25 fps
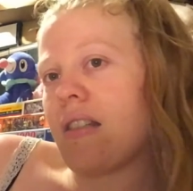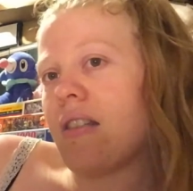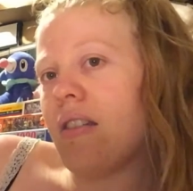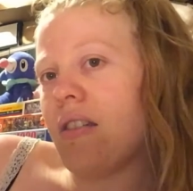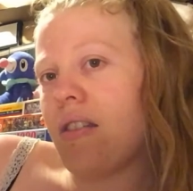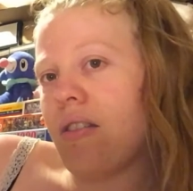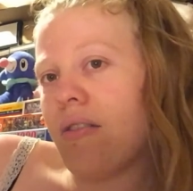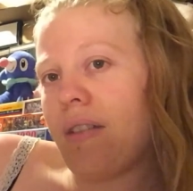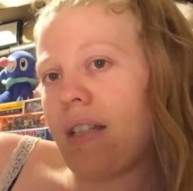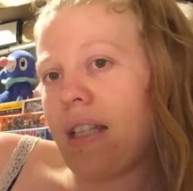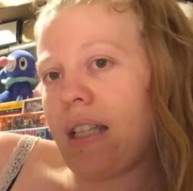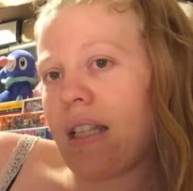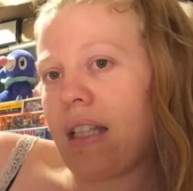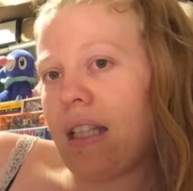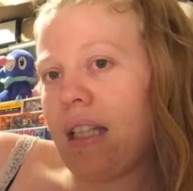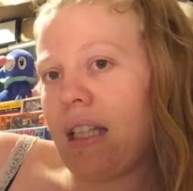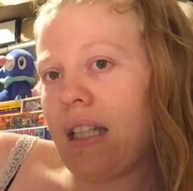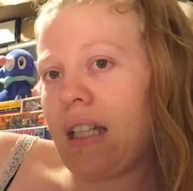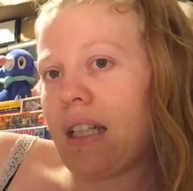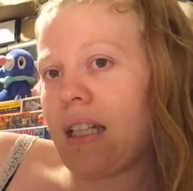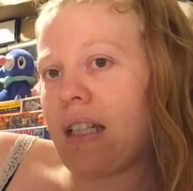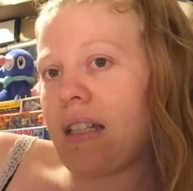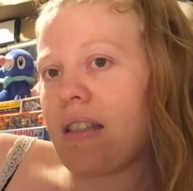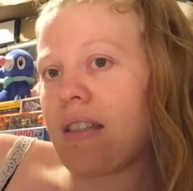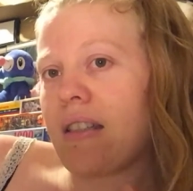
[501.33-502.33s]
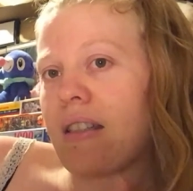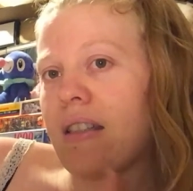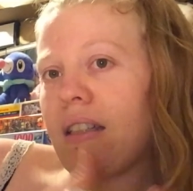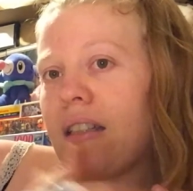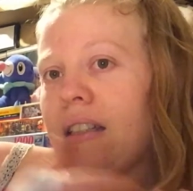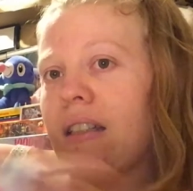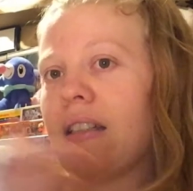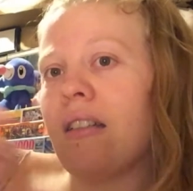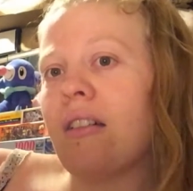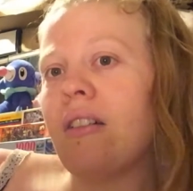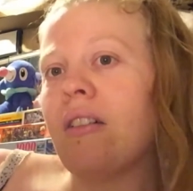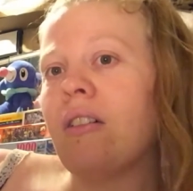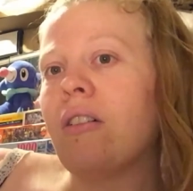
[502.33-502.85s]
and doing things
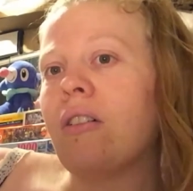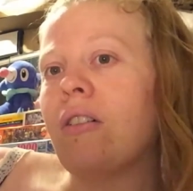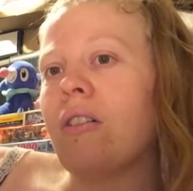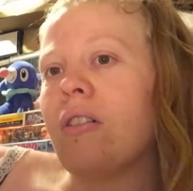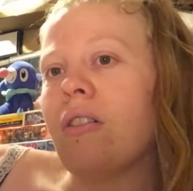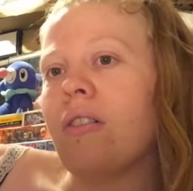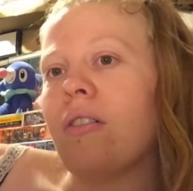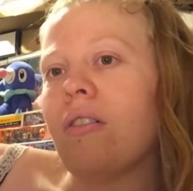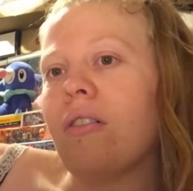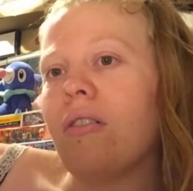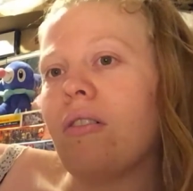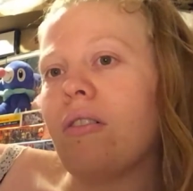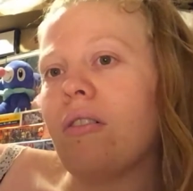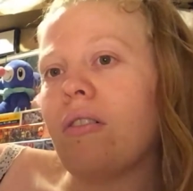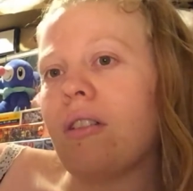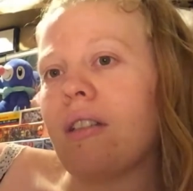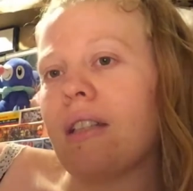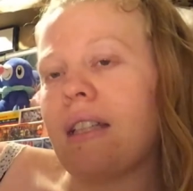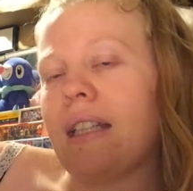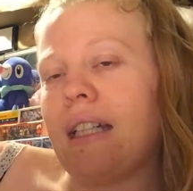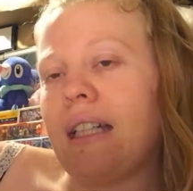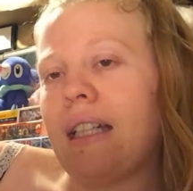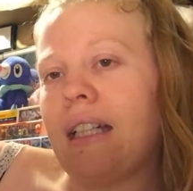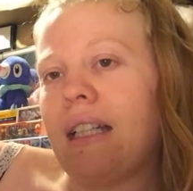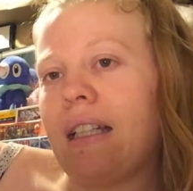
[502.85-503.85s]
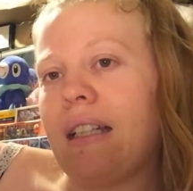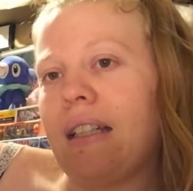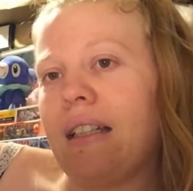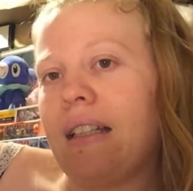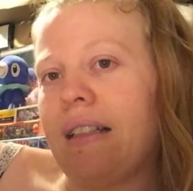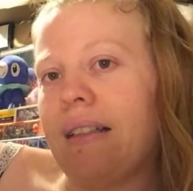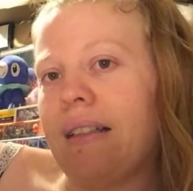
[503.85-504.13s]
and all of that.